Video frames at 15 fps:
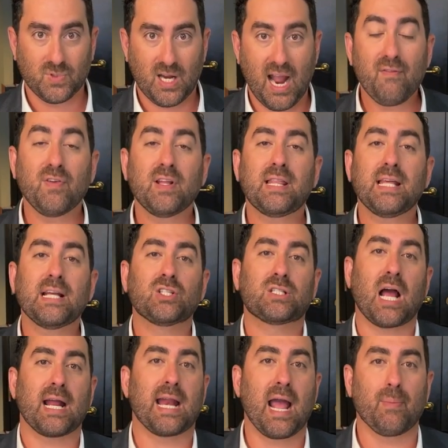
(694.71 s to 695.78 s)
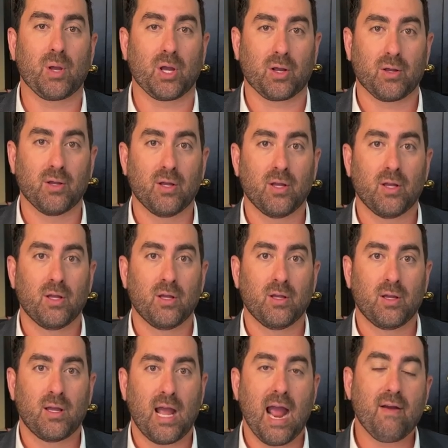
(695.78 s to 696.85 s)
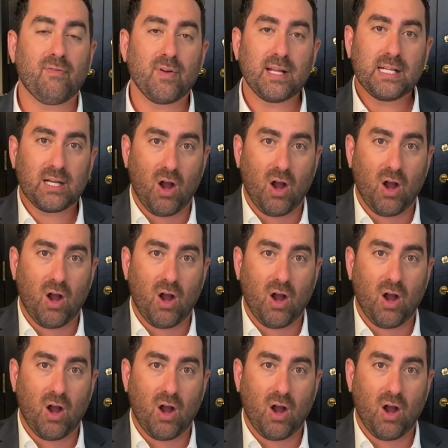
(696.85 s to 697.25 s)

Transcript: Everything is dynamic. Every